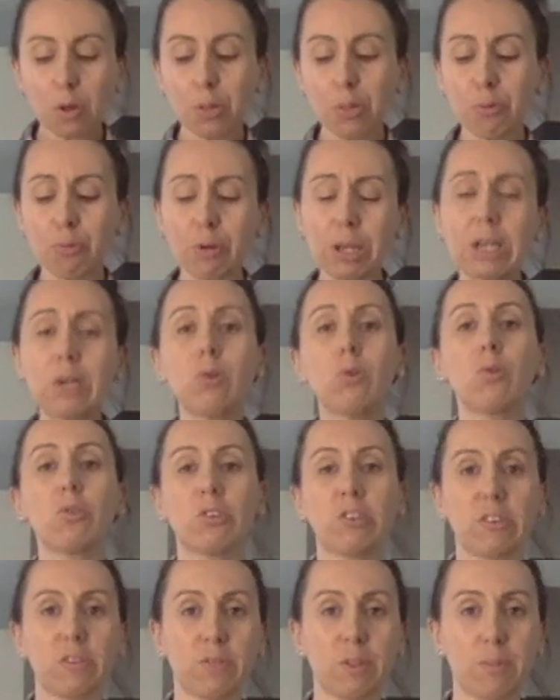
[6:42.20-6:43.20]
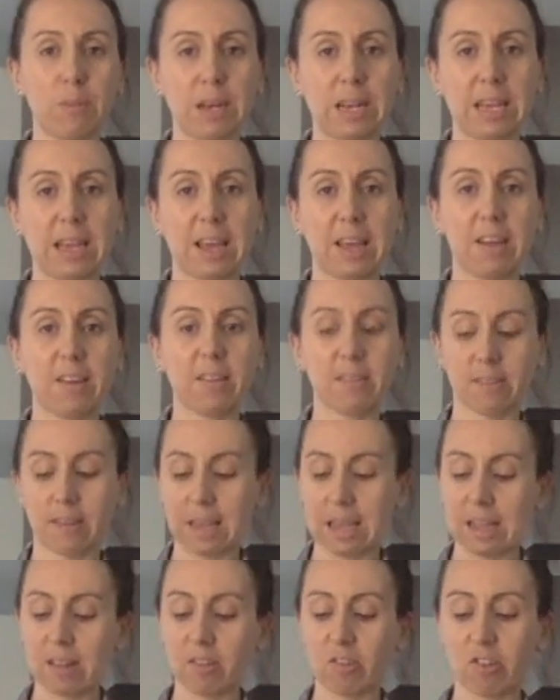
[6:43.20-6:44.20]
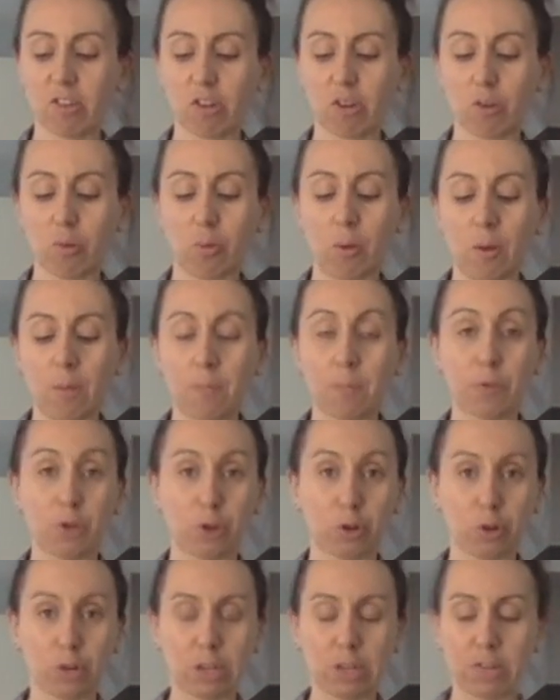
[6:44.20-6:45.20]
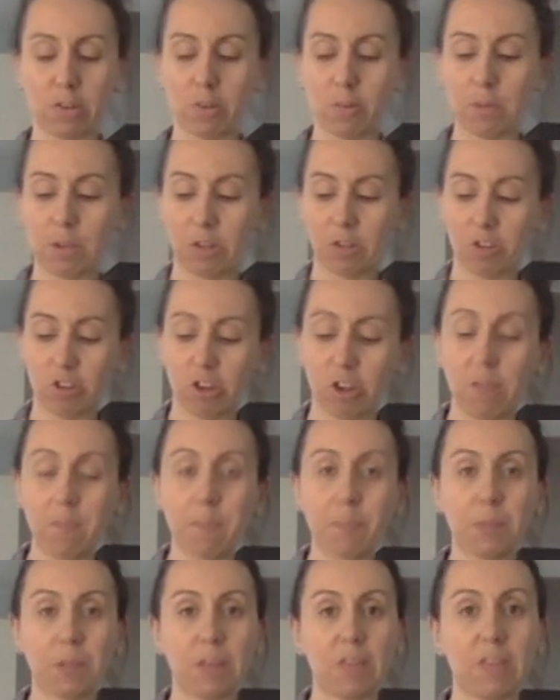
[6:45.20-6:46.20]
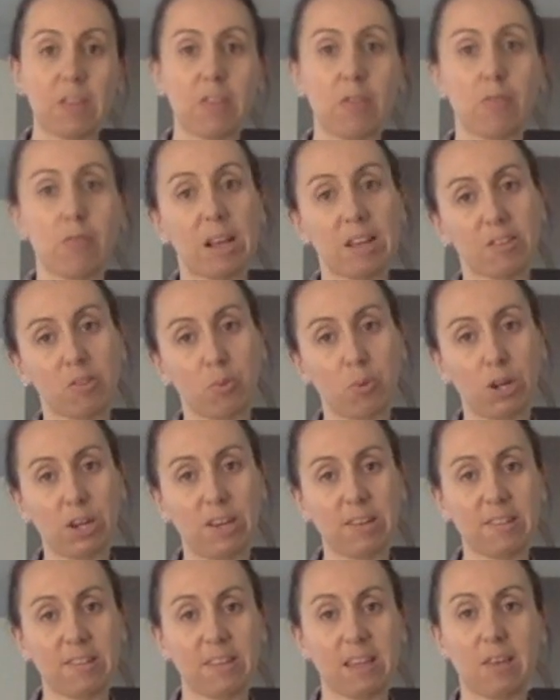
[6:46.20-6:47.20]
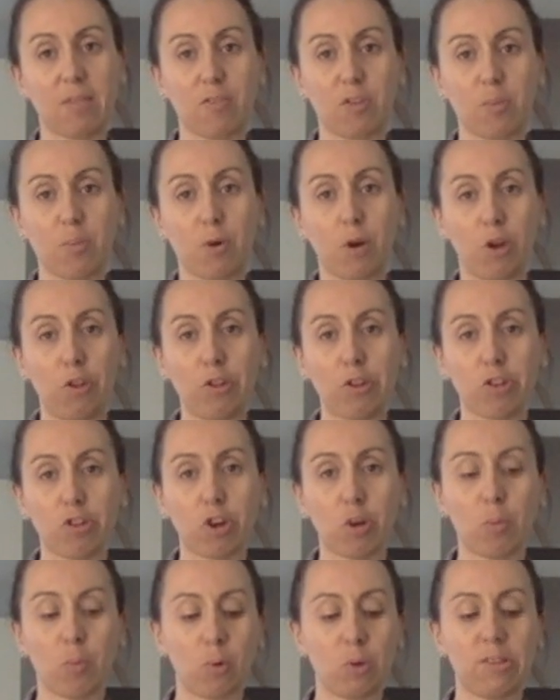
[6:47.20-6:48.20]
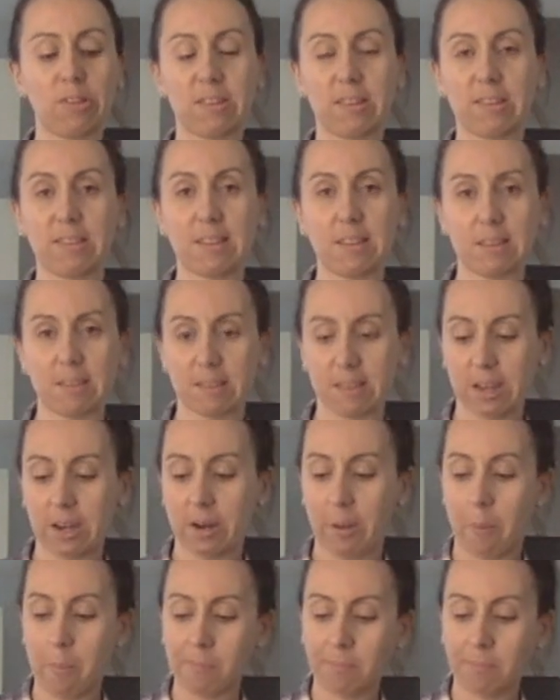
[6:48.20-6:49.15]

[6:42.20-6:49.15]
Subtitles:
3/4 of the mini eggs into the cookie dough mixture, and then the rest we're going to save to put on the top once it's in the tin.